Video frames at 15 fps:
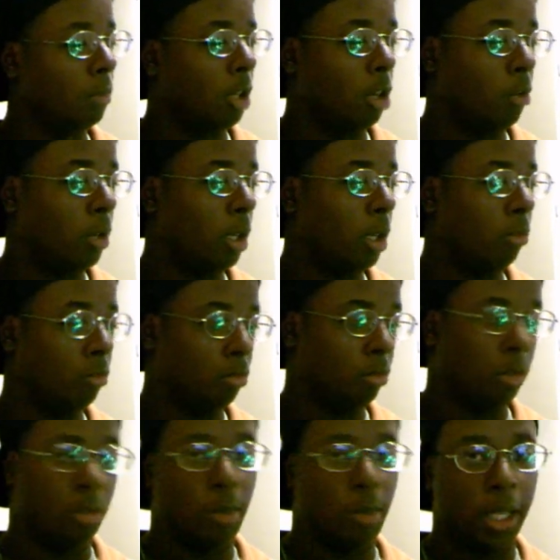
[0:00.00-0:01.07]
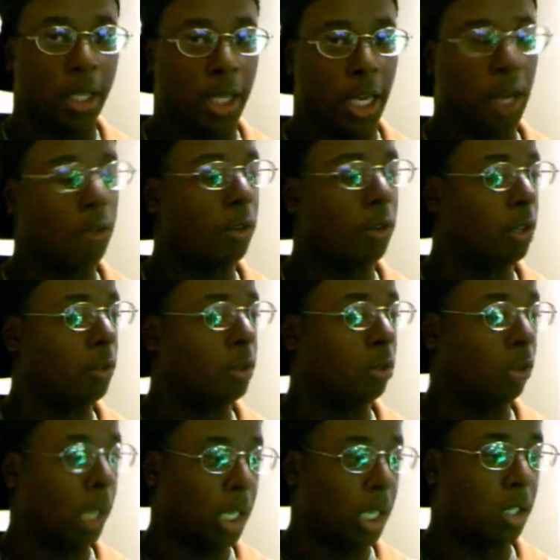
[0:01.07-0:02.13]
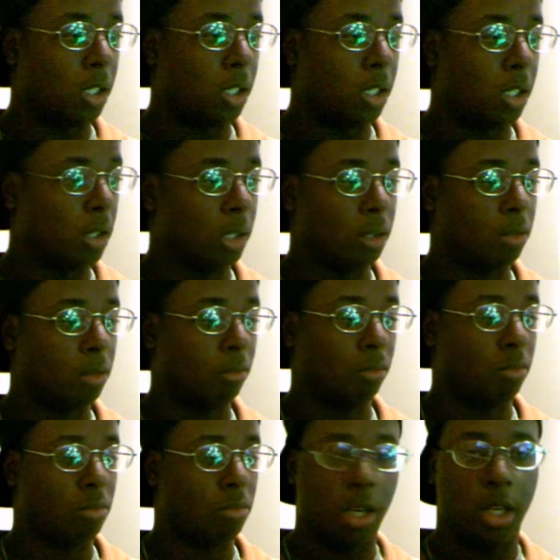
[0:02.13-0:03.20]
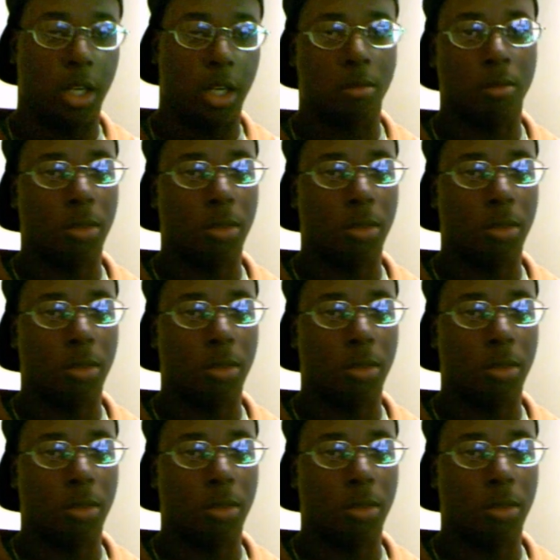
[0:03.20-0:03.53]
I mean, you might get angry enough to actually just break it.